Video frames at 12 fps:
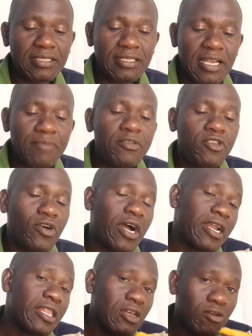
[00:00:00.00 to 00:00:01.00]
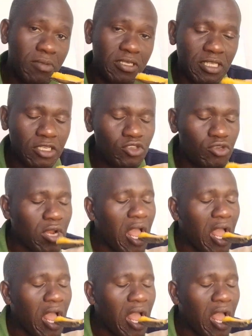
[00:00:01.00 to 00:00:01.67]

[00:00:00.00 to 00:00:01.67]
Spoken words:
Let me know under the comment section.